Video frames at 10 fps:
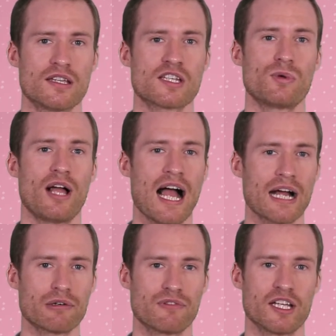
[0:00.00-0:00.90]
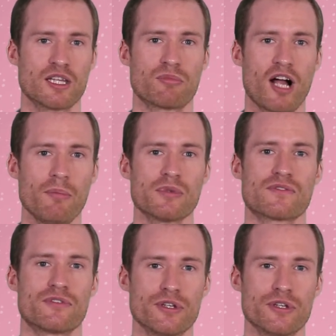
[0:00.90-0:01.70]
This will aggravate the problems for